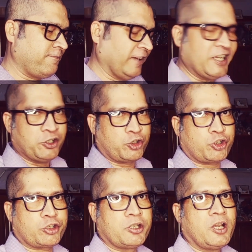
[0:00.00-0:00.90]

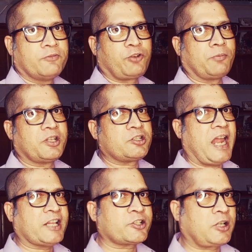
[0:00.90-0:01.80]
flinch from the
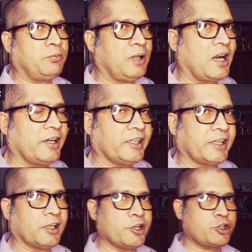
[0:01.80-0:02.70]
task of
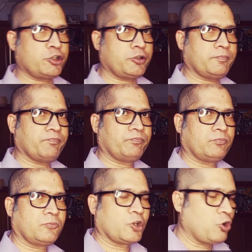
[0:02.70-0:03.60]
learning English.
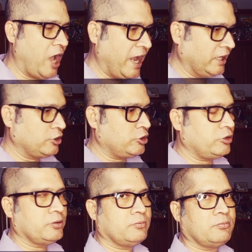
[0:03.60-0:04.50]
Go ahead,
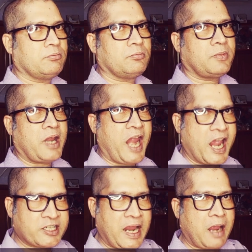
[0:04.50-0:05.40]

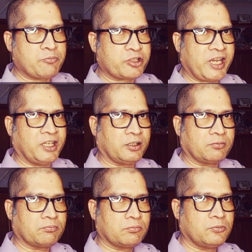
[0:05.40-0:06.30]
as I am saying.